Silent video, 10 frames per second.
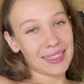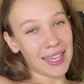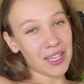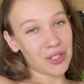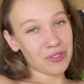
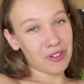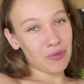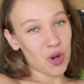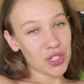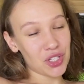Thank you for
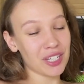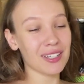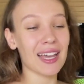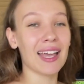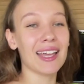
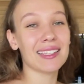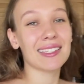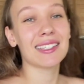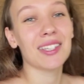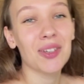watching
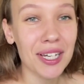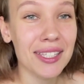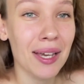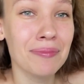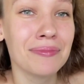and see you
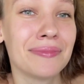next time.